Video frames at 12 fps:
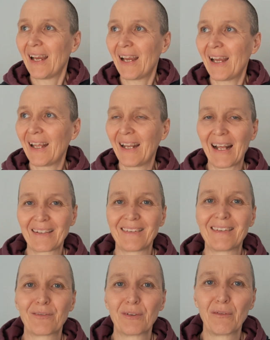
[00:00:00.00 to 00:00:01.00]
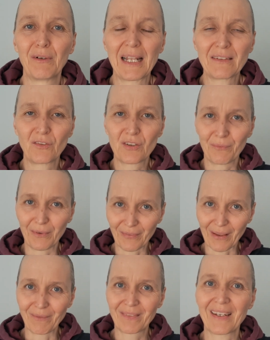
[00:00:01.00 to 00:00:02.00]
has a different relationship with
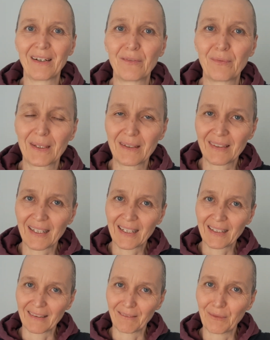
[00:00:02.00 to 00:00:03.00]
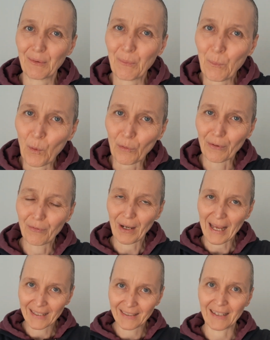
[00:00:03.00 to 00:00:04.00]
themselves, because they can more
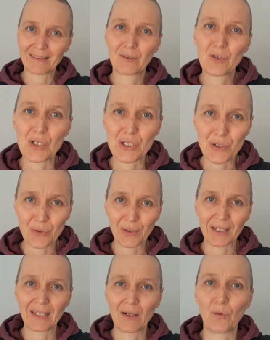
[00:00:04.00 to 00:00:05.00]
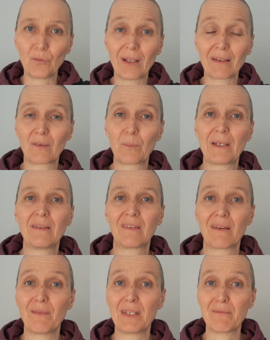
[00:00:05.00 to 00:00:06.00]
reflect that to you and can hold that space
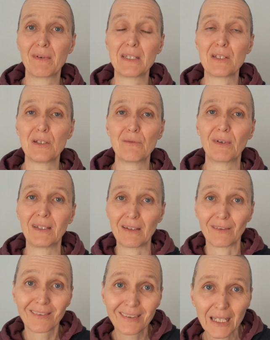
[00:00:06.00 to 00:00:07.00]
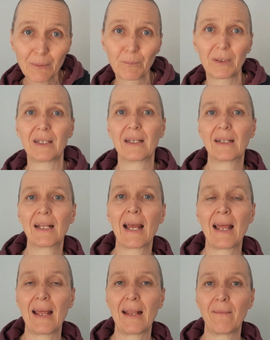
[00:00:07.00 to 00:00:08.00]
then when you're slipping
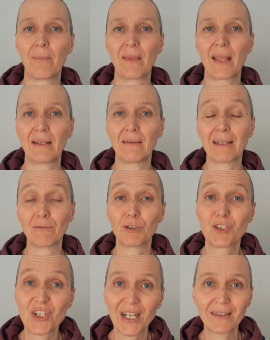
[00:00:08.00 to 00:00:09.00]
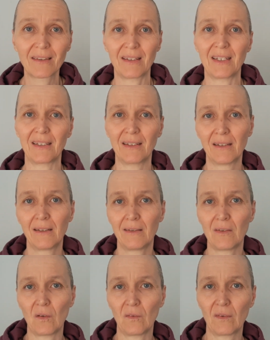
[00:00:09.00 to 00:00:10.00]
and rejecting
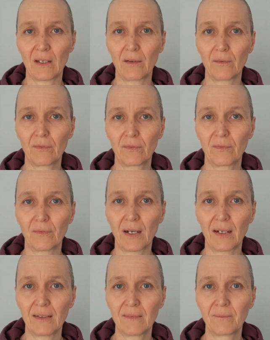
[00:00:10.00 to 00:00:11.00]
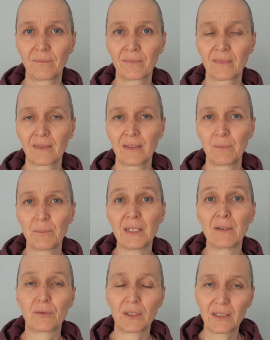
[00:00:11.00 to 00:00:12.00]
yourself, right? Being
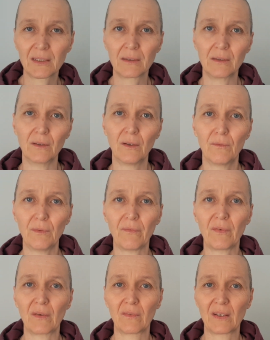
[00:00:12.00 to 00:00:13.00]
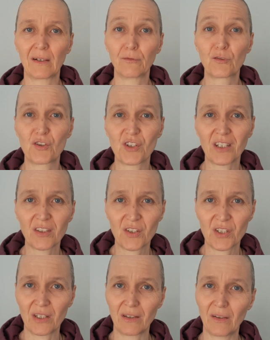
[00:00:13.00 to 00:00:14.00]
critical with yourself,
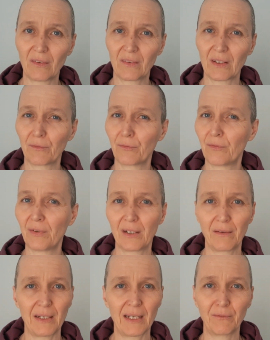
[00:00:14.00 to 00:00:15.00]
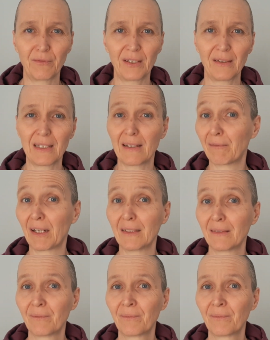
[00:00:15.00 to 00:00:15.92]
judging yourself very unfairly, right?